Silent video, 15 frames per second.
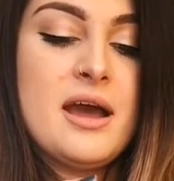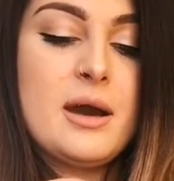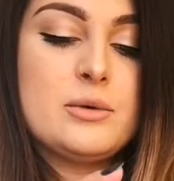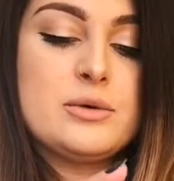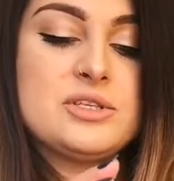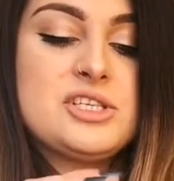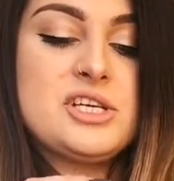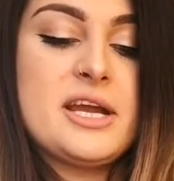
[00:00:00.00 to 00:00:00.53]
I
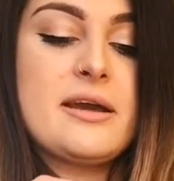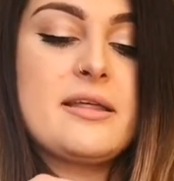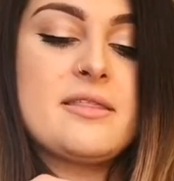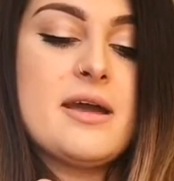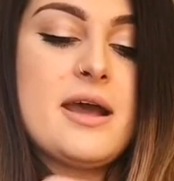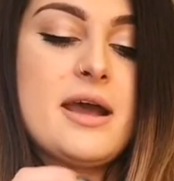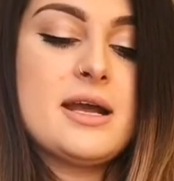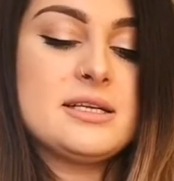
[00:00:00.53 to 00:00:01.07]
will check
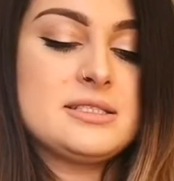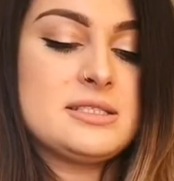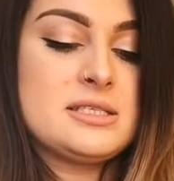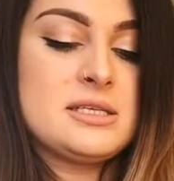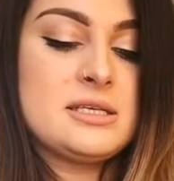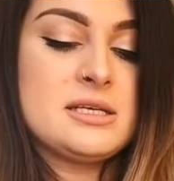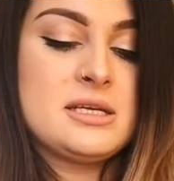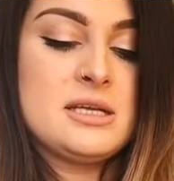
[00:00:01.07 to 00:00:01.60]
that.
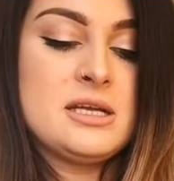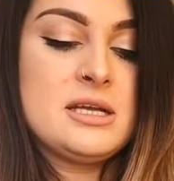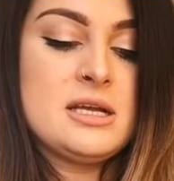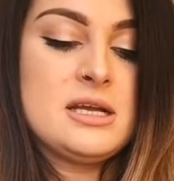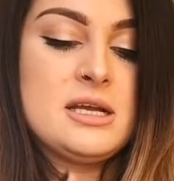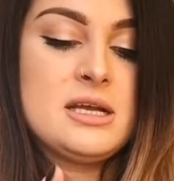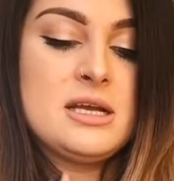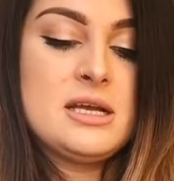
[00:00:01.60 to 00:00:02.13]

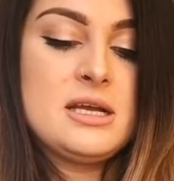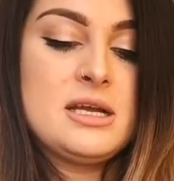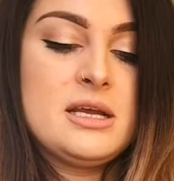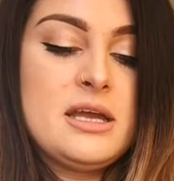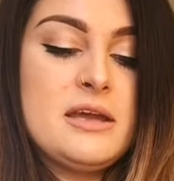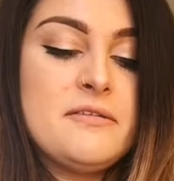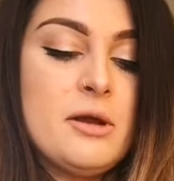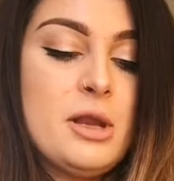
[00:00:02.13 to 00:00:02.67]

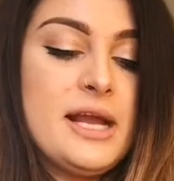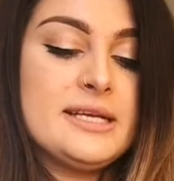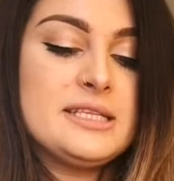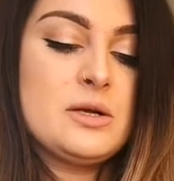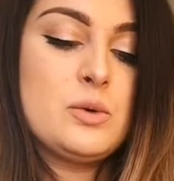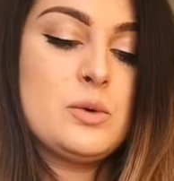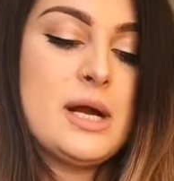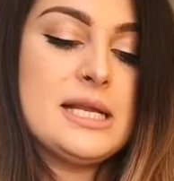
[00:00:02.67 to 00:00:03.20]
If I like
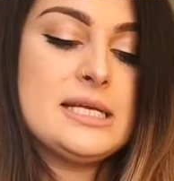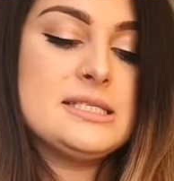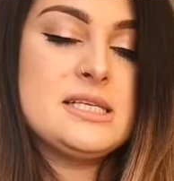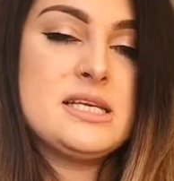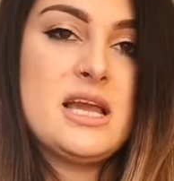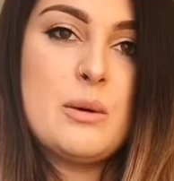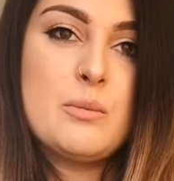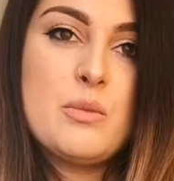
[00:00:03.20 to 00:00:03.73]
the
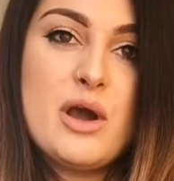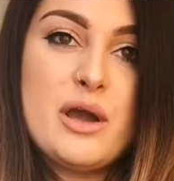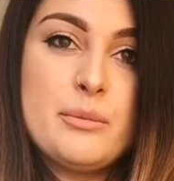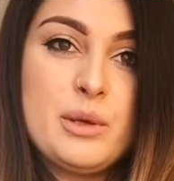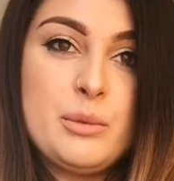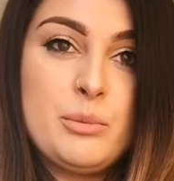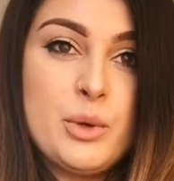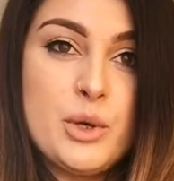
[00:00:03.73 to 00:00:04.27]
quality, I might
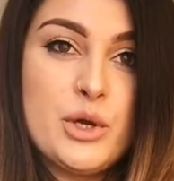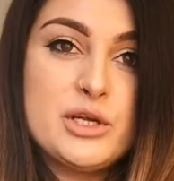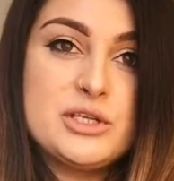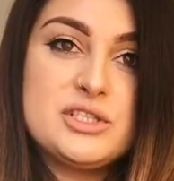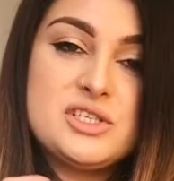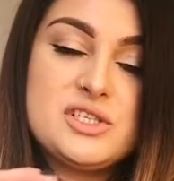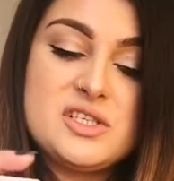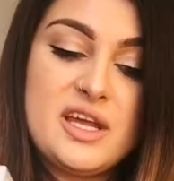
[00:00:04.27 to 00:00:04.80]
be
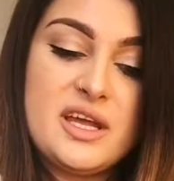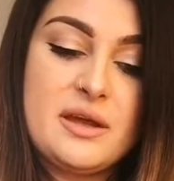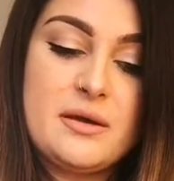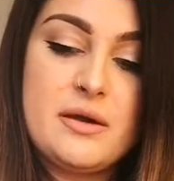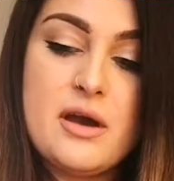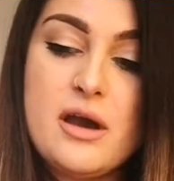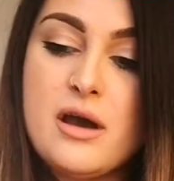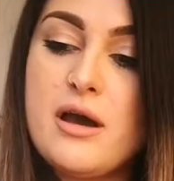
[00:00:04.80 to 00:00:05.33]

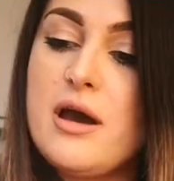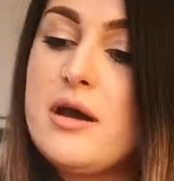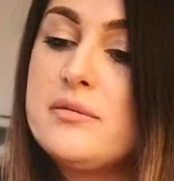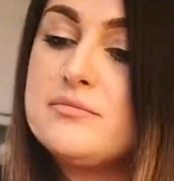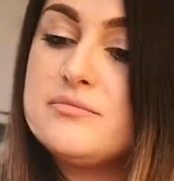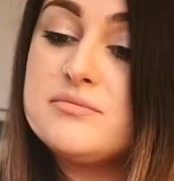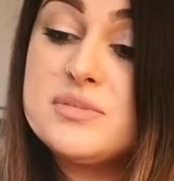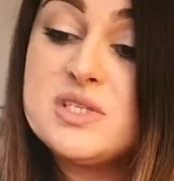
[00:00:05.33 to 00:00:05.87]
purchasing
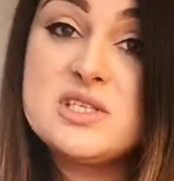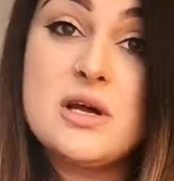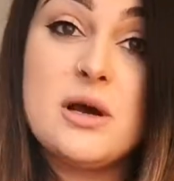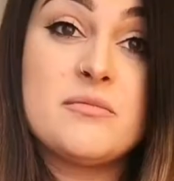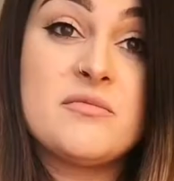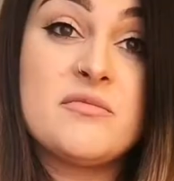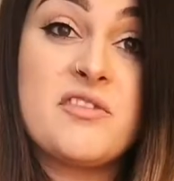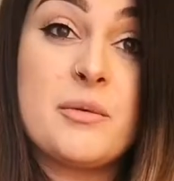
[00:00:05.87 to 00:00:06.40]
um,
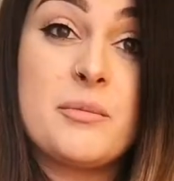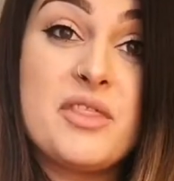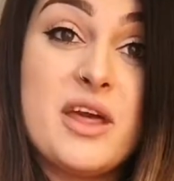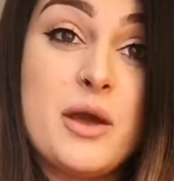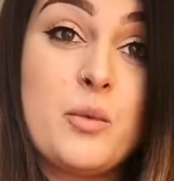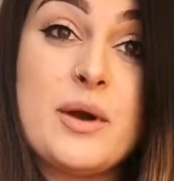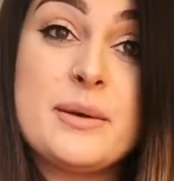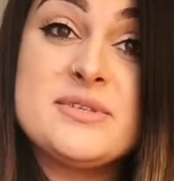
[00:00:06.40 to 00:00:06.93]
some from
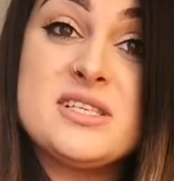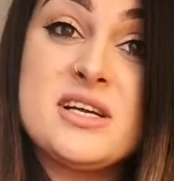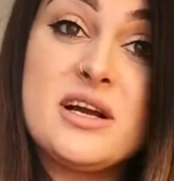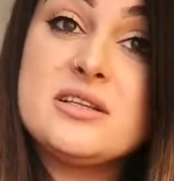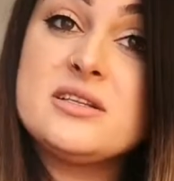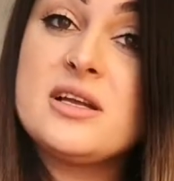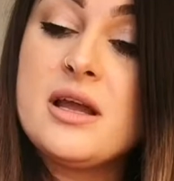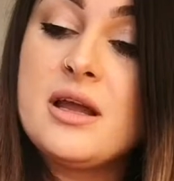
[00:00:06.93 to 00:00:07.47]
their
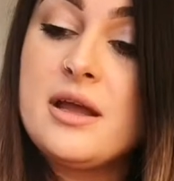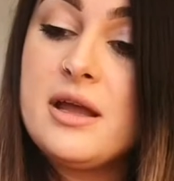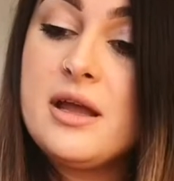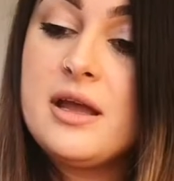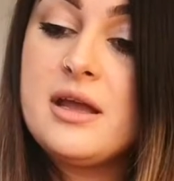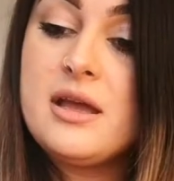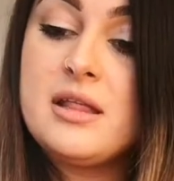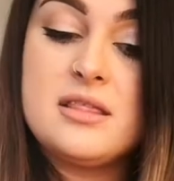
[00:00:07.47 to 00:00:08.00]
website.
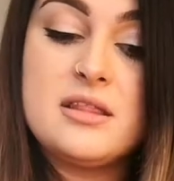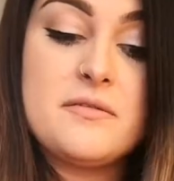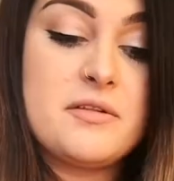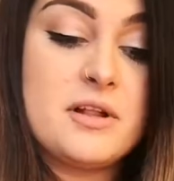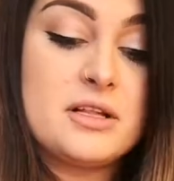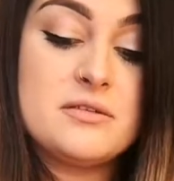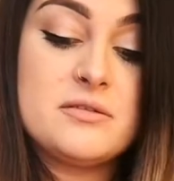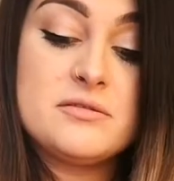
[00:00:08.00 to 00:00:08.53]

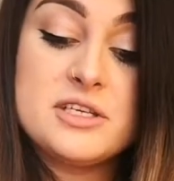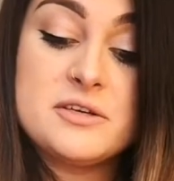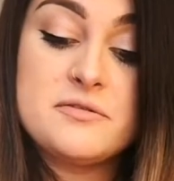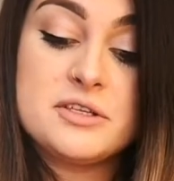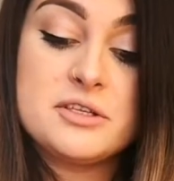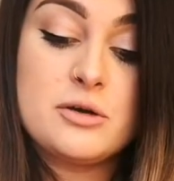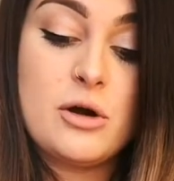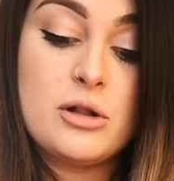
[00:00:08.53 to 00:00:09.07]
Different,
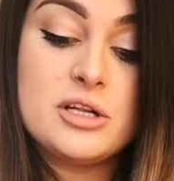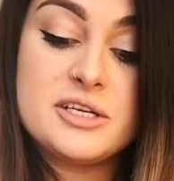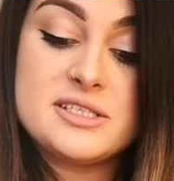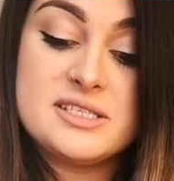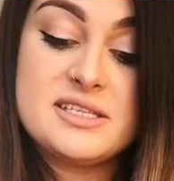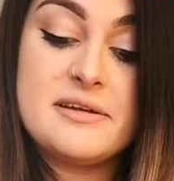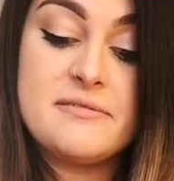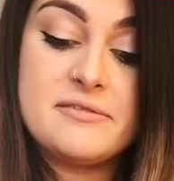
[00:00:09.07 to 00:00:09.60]
different
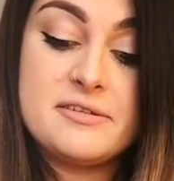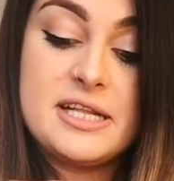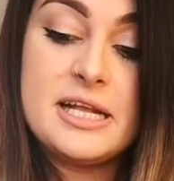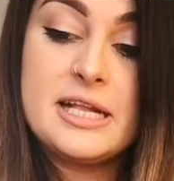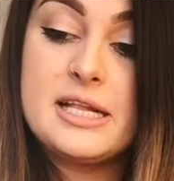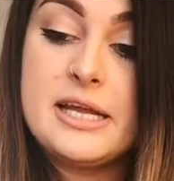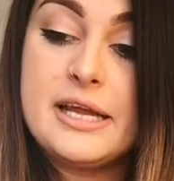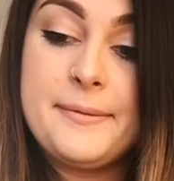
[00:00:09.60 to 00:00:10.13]
colors,
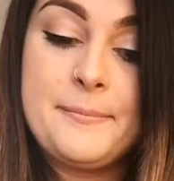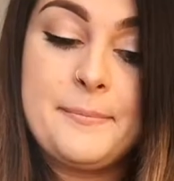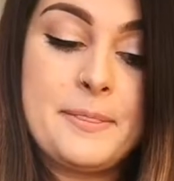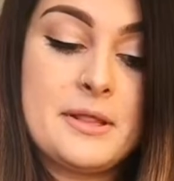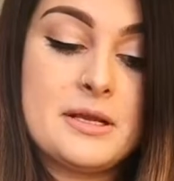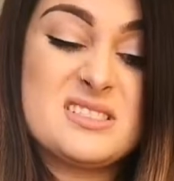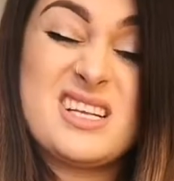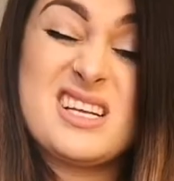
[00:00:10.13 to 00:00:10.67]
definitely.
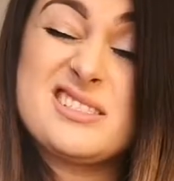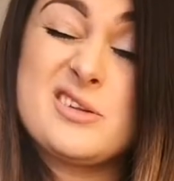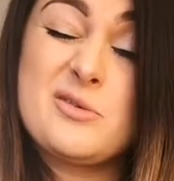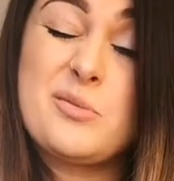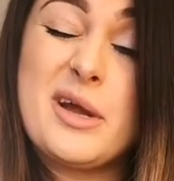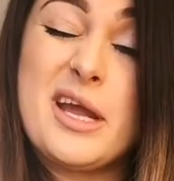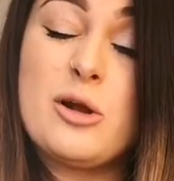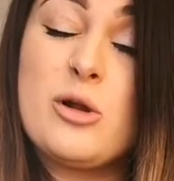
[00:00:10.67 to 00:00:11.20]
Because that's
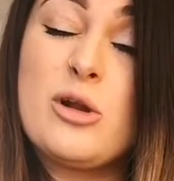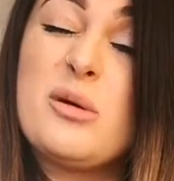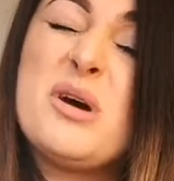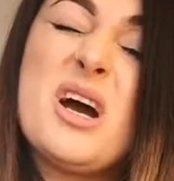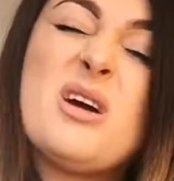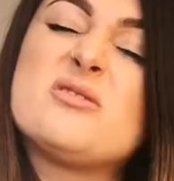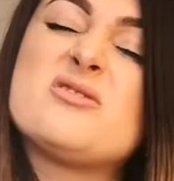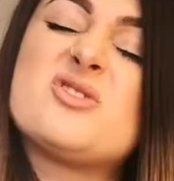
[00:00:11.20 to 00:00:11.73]
my color,
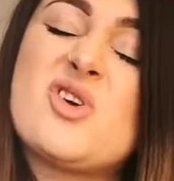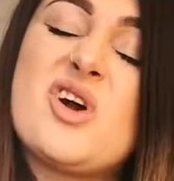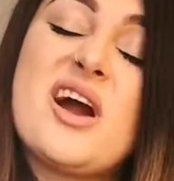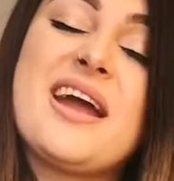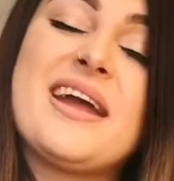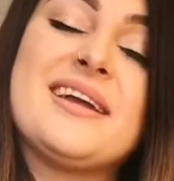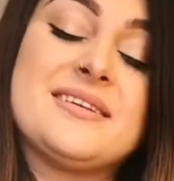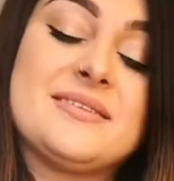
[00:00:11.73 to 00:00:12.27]
but I will
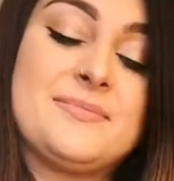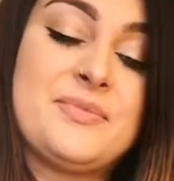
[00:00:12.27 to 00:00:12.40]
try.